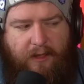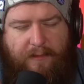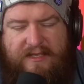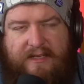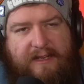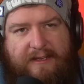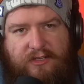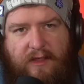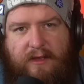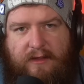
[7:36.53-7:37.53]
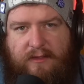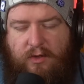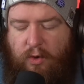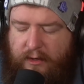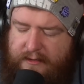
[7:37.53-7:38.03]
opposite each other in the
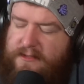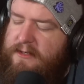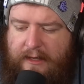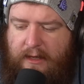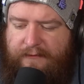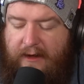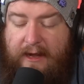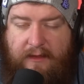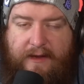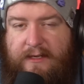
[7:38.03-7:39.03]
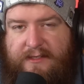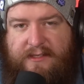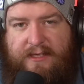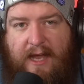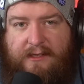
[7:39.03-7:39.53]
corners. The freight elevator
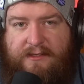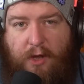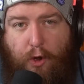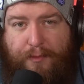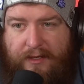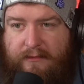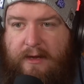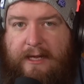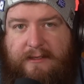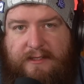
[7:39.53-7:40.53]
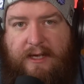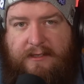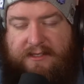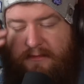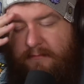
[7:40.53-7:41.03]
starts open and
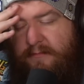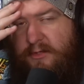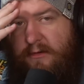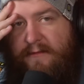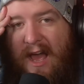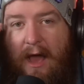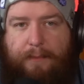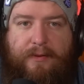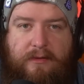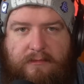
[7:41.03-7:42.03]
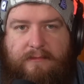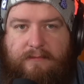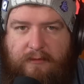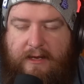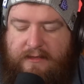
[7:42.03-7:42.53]
starts sort of up,
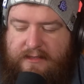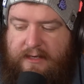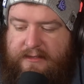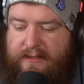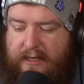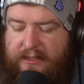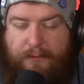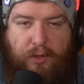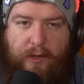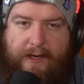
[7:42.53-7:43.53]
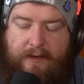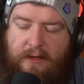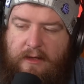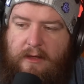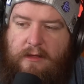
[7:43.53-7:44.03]
right? Starts deployed.
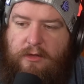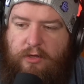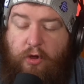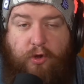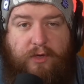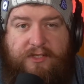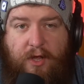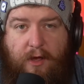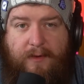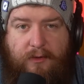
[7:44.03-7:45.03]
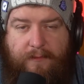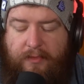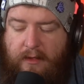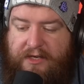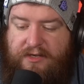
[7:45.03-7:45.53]
You can go to a terminal,
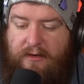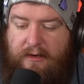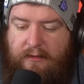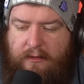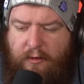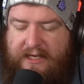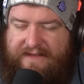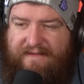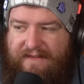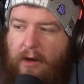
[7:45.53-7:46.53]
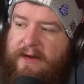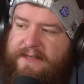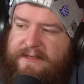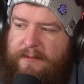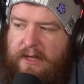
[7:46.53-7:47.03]
which looks very
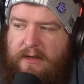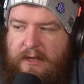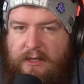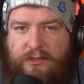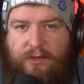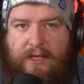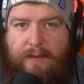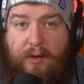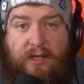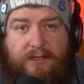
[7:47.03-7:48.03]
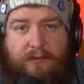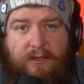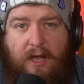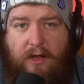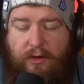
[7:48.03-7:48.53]
similar to the personal
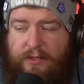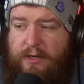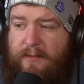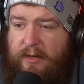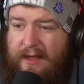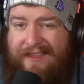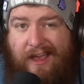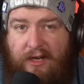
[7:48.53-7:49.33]
cargo terminal, and they